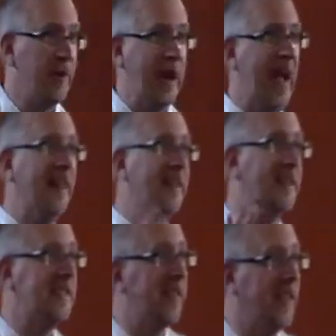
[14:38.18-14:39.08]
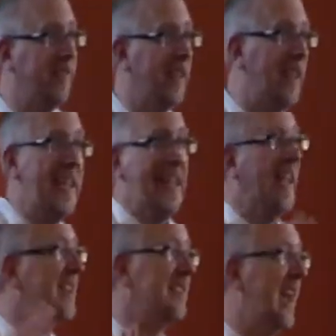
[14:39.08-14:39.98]
Reality
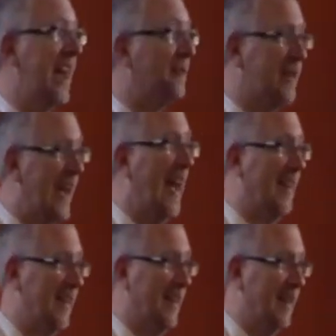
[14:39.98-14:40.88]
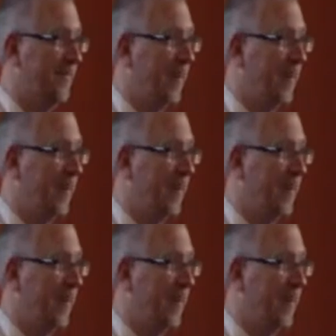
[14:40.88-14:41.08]
TV is not reality.